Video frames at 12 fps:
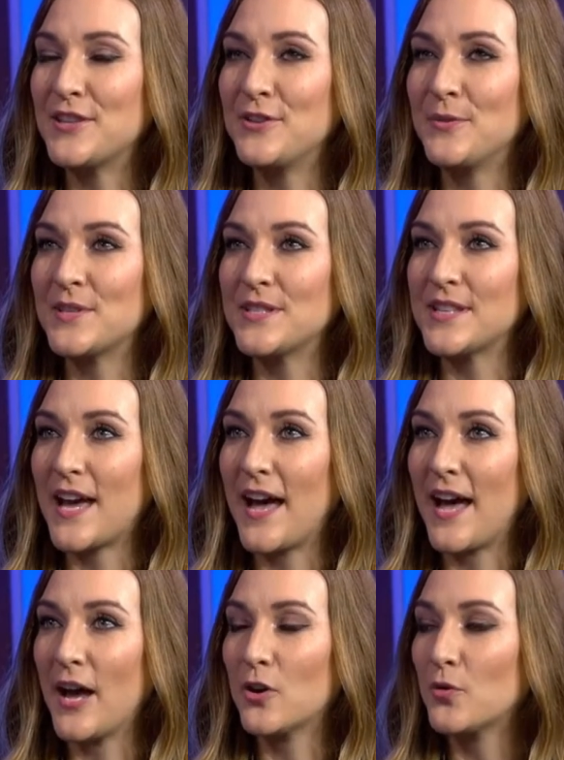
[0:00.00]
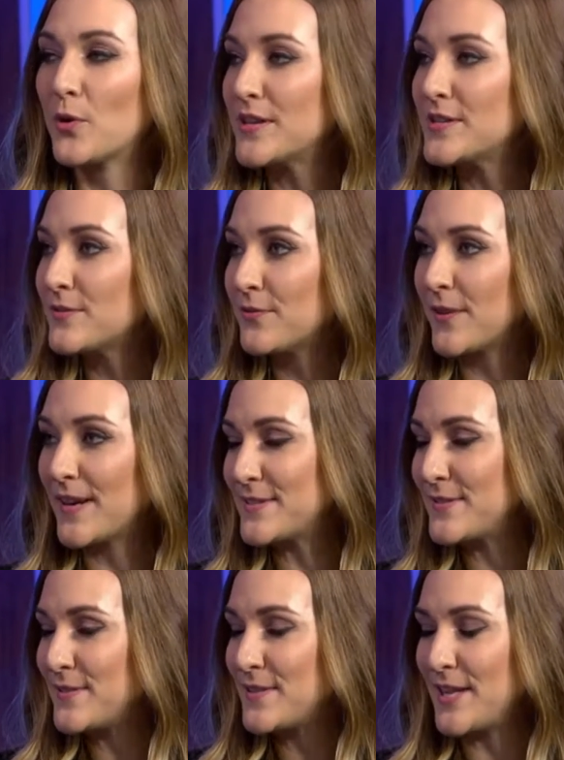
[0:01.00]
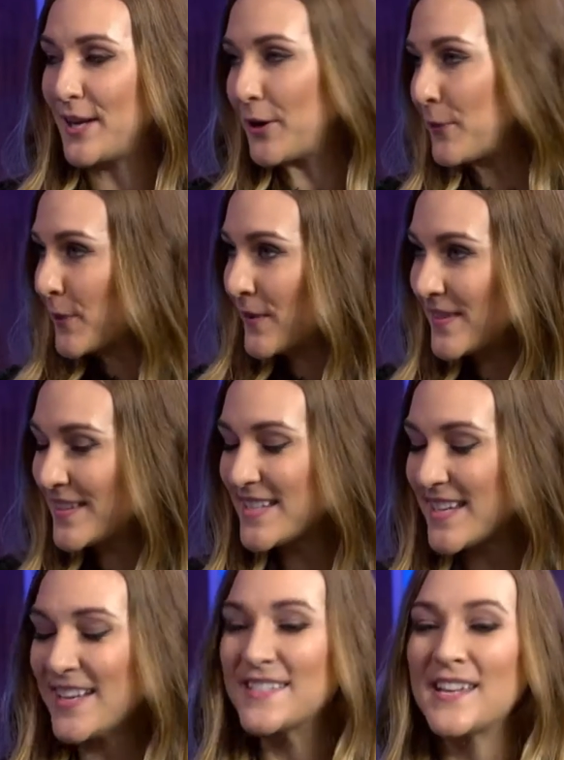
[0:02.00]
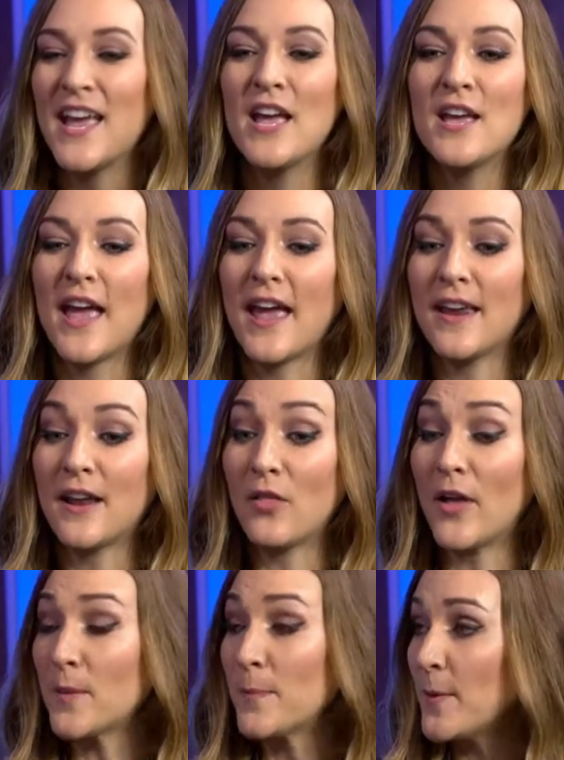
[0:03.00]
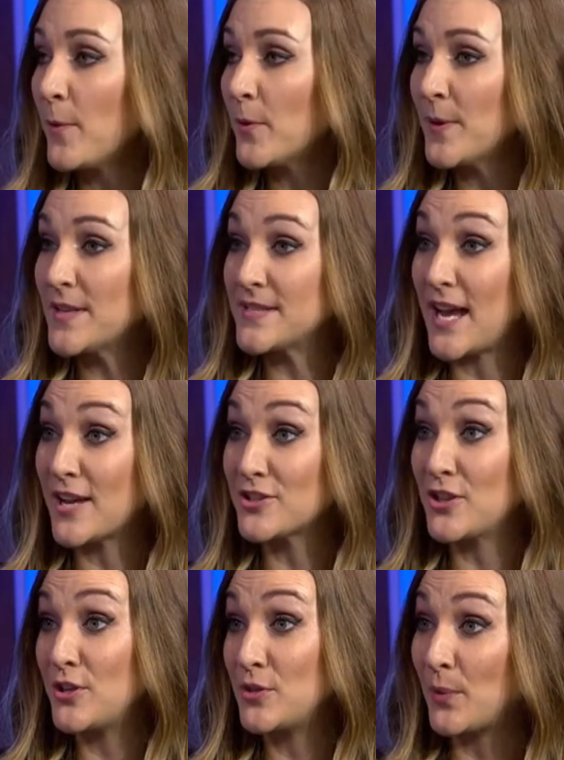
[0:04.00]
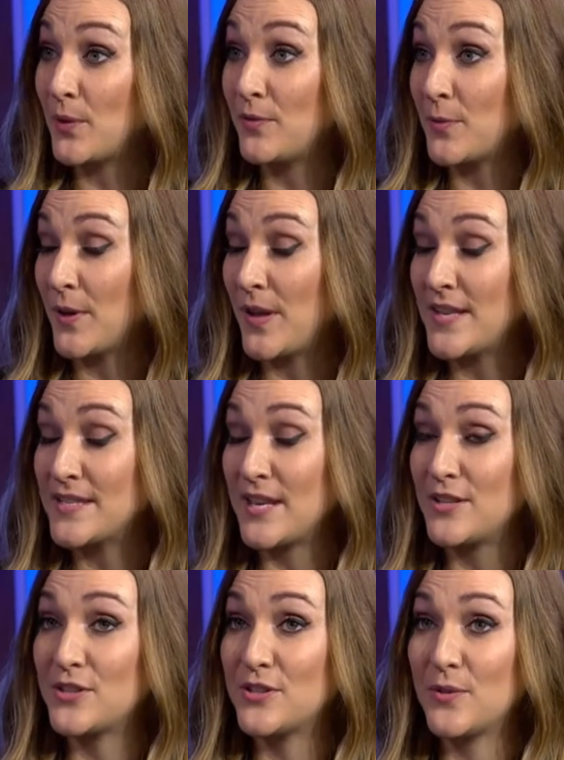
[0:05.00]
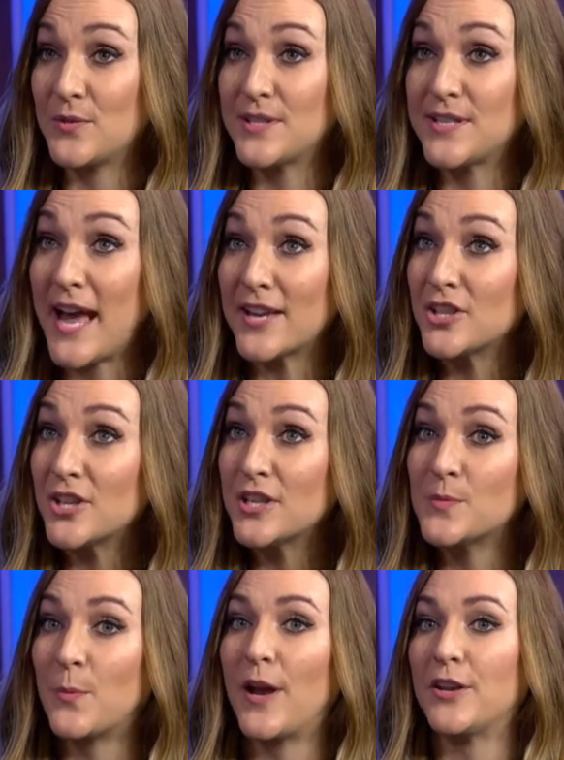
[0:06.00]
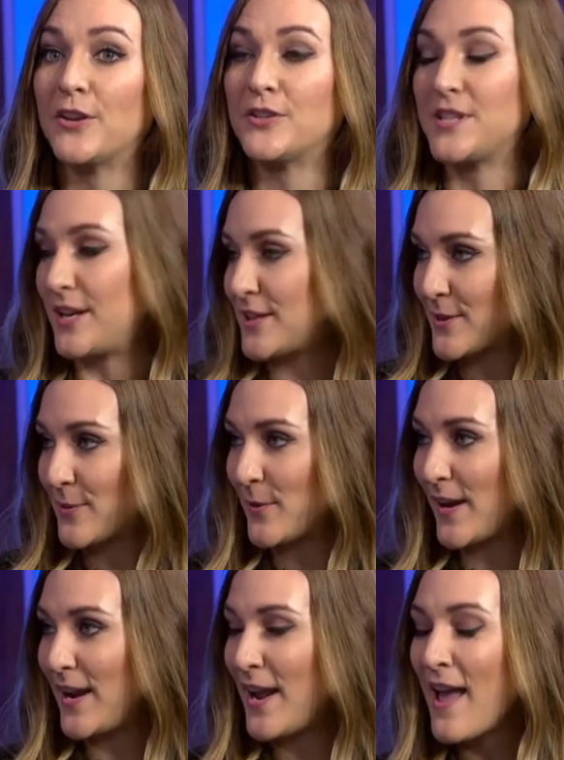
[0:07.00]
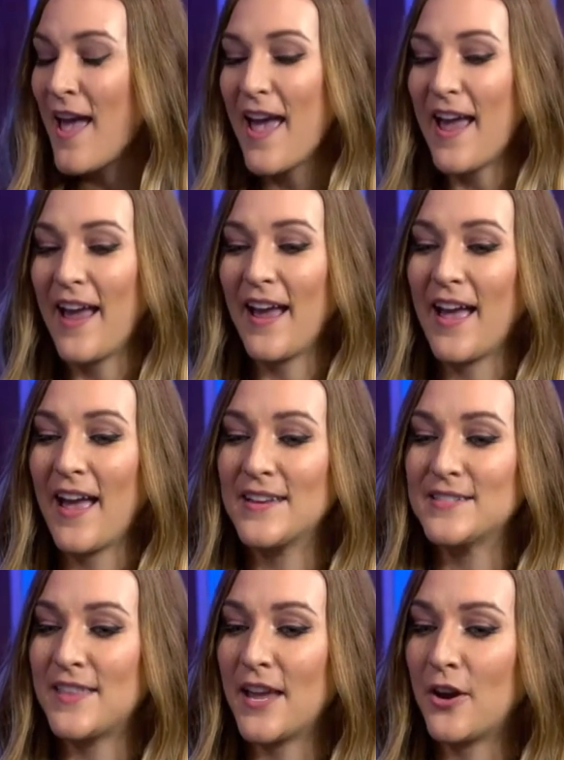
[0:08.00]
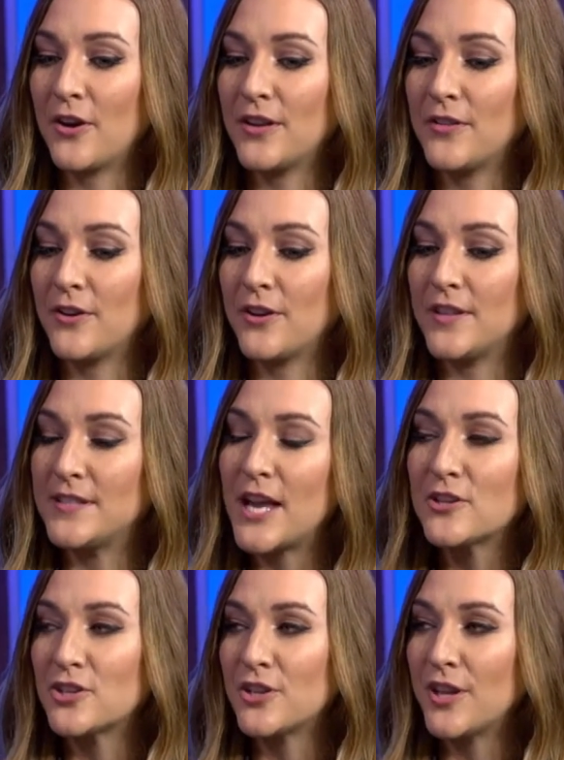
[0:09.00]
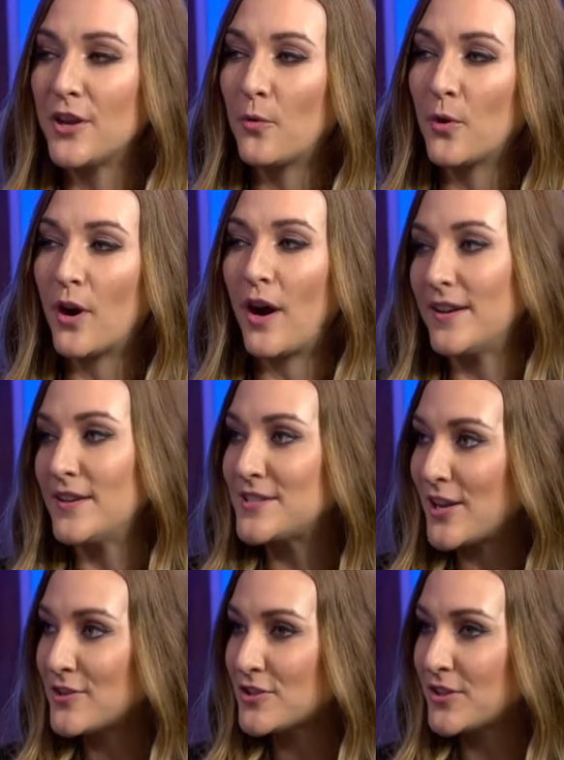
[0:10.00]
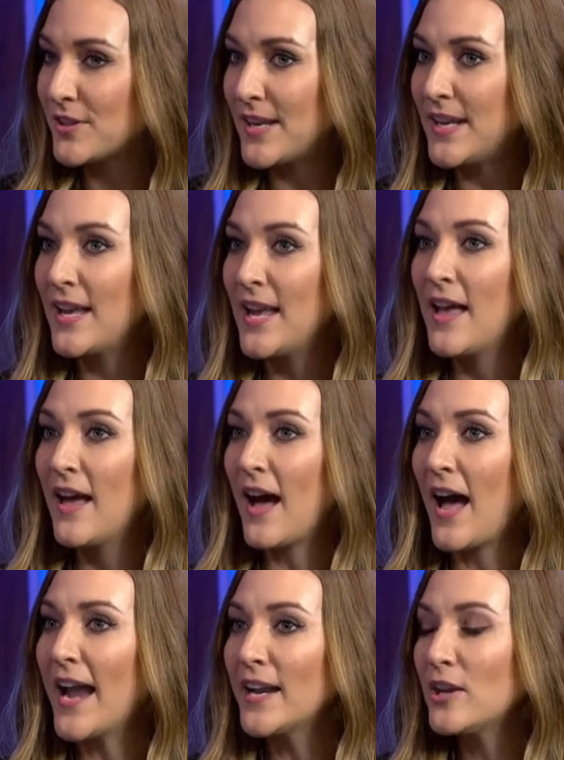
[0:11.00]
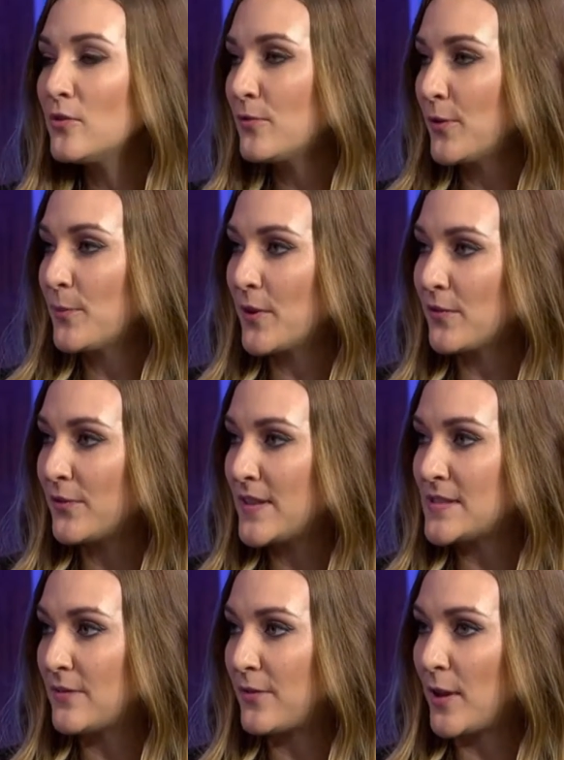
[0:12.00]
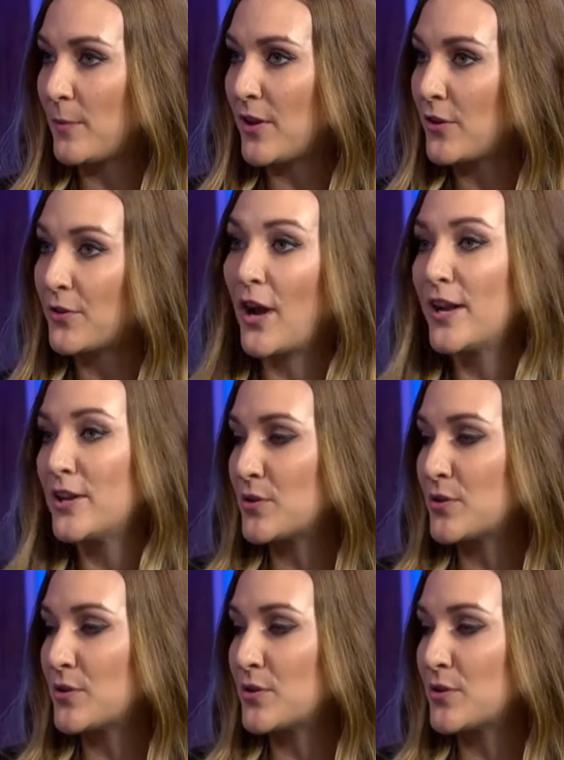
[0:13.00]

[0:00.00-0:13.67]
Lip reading: is the newest craze and phrase of the dating world these days. And a lot of people are being stashed and they don't even realize it. So stashing is when you're dating somebody and they are either intentionally or unintentionally hiding you from their friends and family. They're not